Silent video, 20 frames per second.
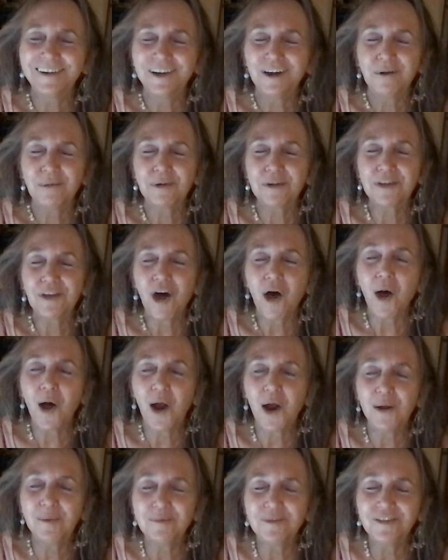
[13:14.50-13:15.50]
with
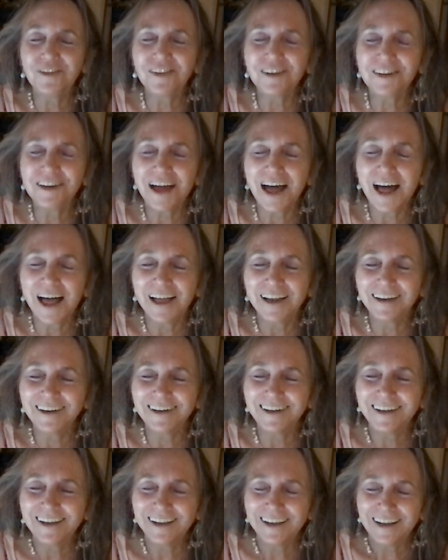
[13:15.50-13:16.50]
harm to none
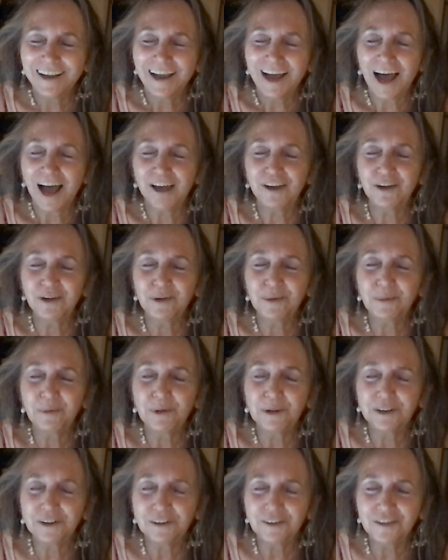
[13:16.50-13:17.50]
and
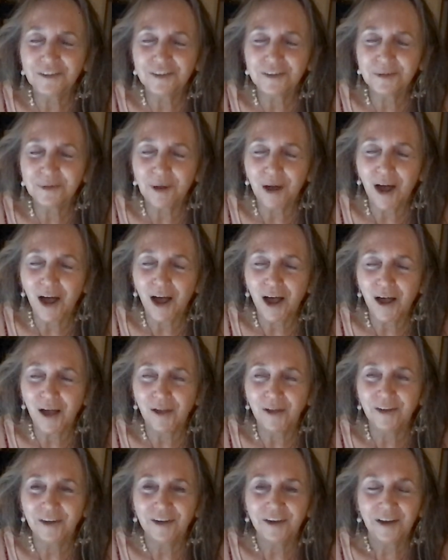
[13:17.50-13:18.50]
goodwill to
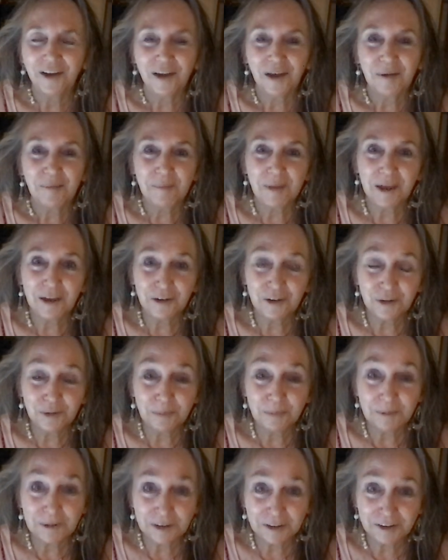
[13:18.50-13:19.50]
all. May you
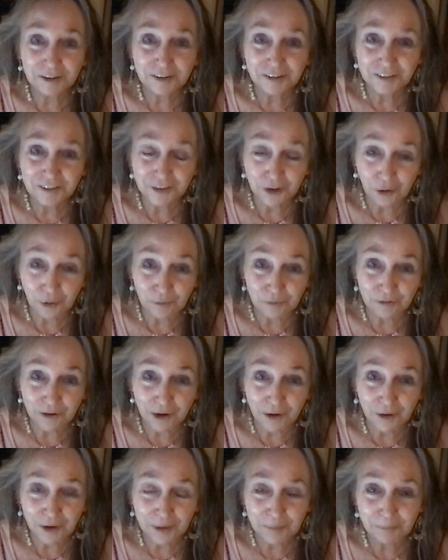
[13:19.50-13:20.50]
be so
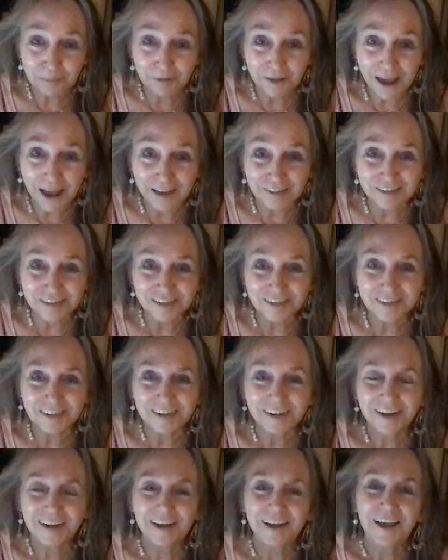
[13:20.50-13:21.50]
very blessed,
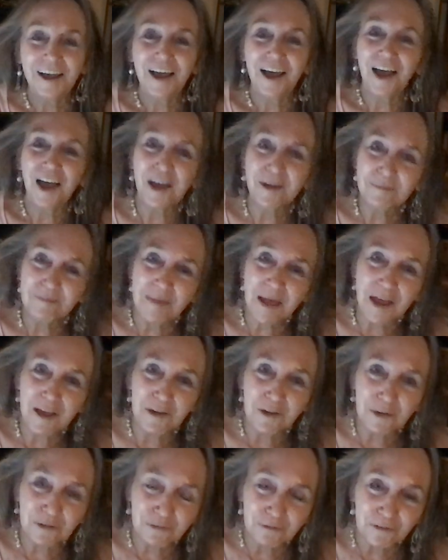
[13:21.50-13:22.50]
and may
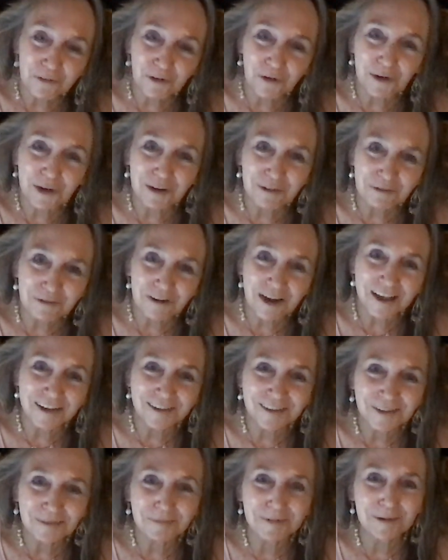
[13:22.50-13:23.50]
your furry
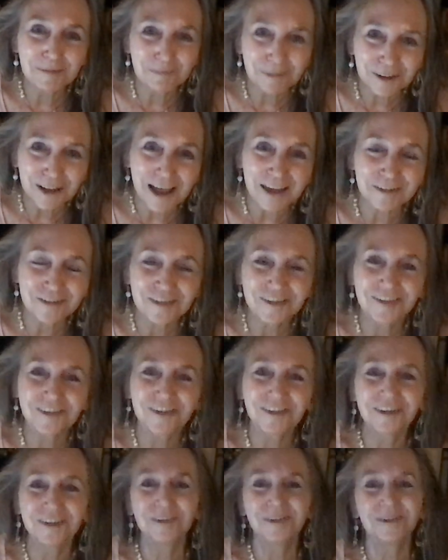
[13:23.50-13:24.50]
friends be blessed
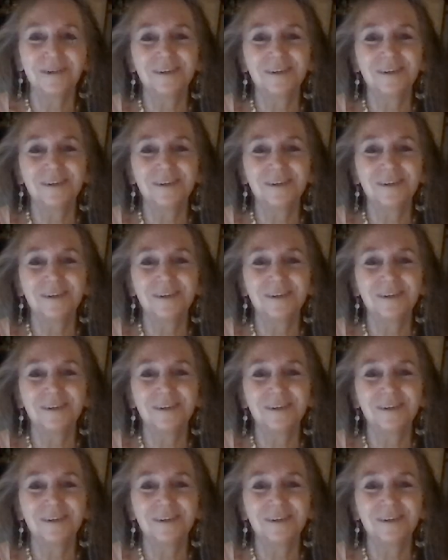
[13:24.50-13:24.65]
too.